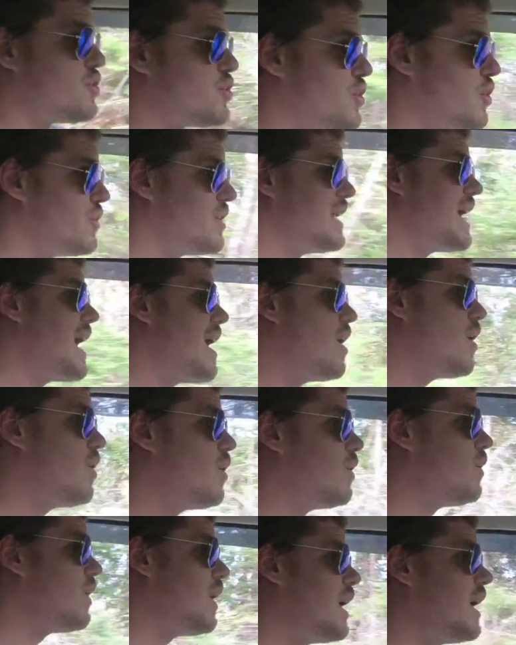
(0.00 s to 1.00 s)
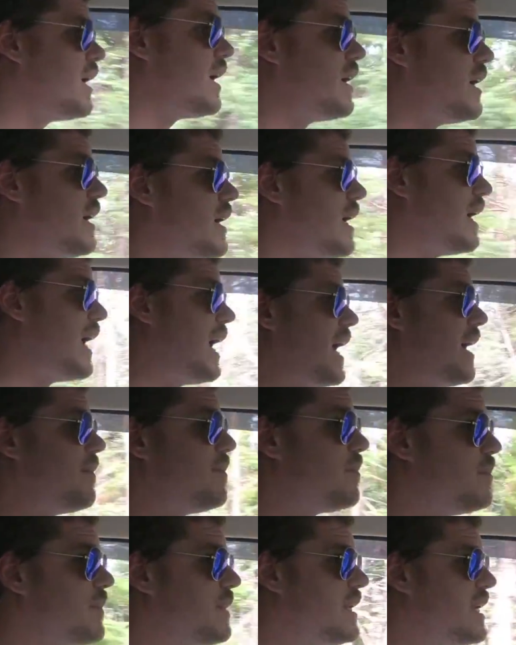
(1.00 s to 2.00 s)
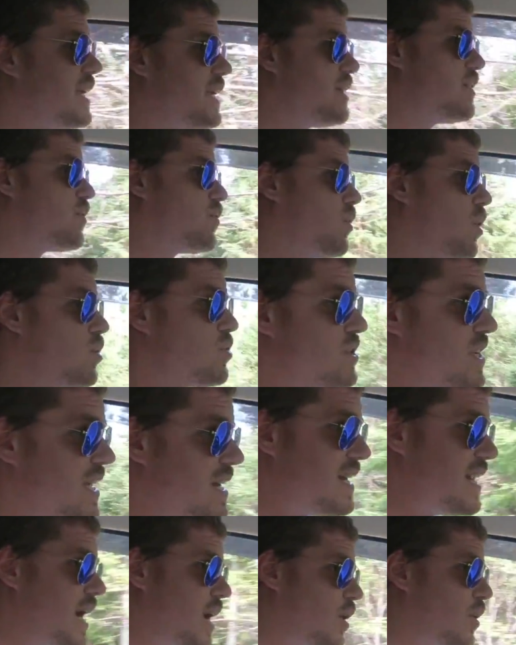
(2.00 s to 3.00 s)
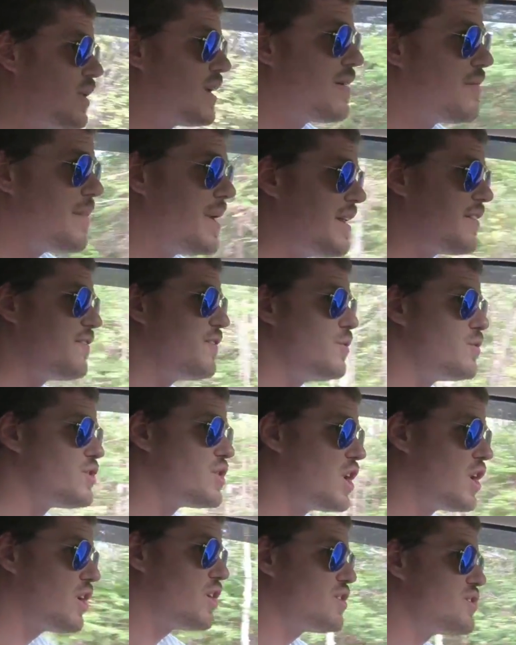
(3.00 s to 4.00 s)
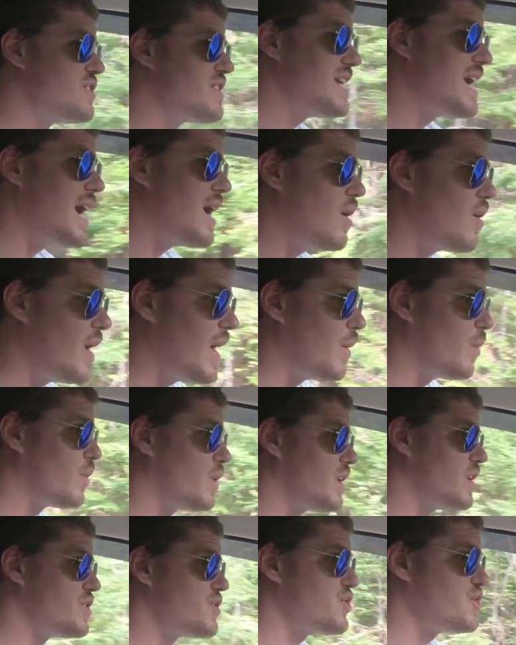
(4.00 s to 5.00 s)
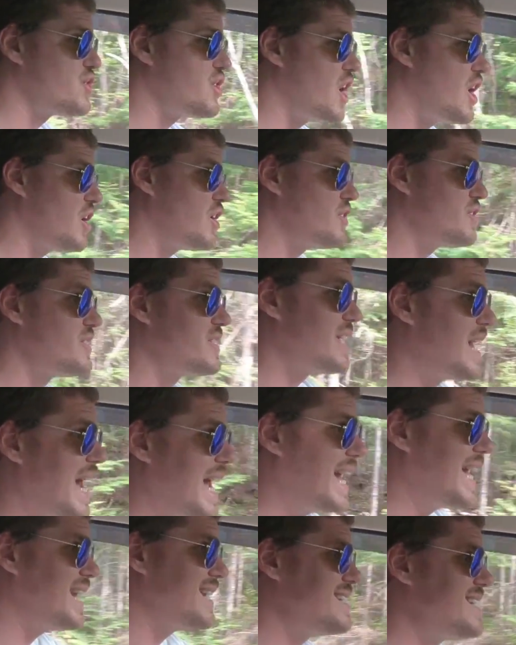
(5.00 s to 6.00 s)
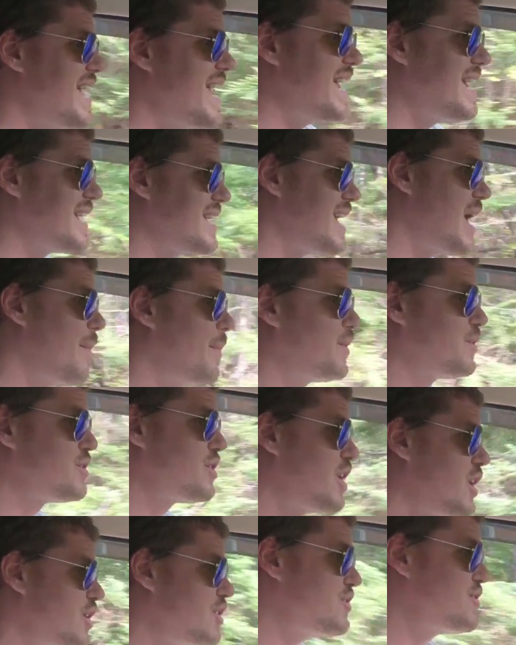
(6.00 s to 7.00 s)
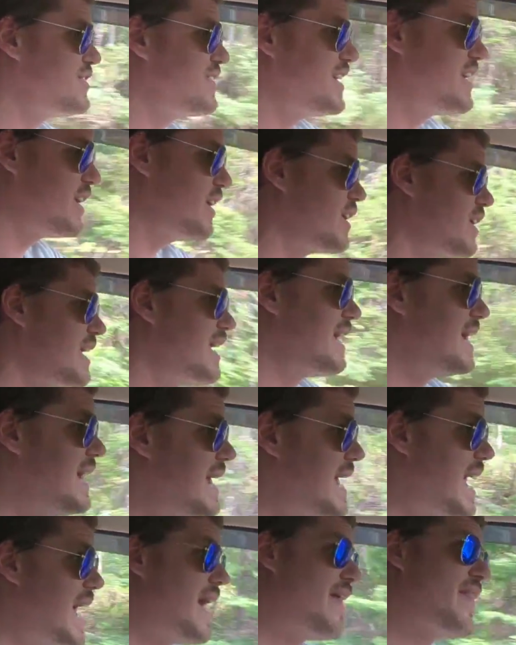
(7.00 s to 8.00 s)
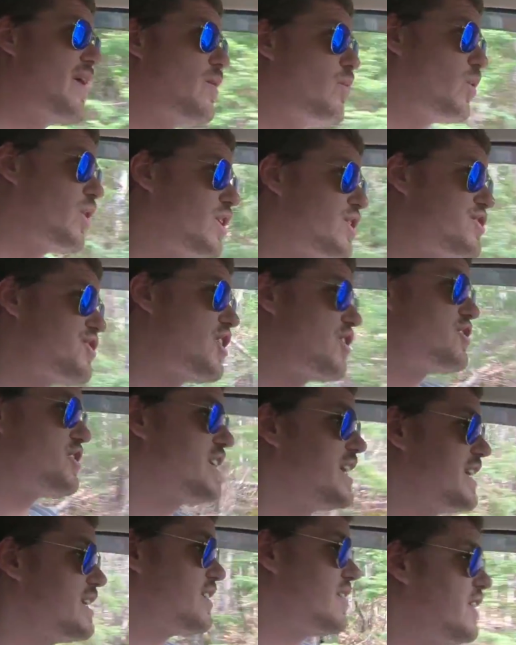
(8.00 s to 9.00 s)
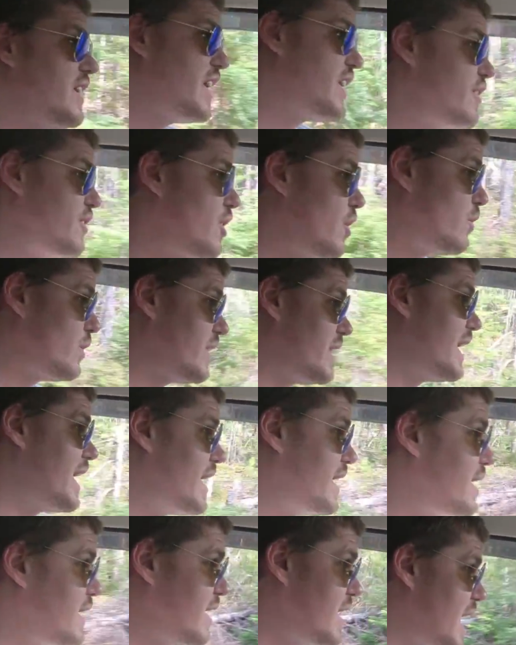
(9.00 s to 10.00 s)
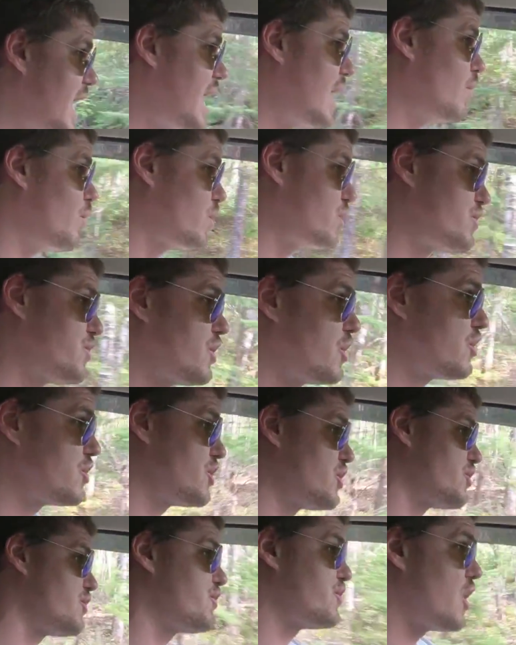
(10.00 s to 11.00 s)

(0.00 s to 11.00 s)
So now the road's getting narrow, and I've made a few turns now, and we're gonna start. I gotta take a couple turns here, and then we're gonna start to get into the unknown again, and we're searching.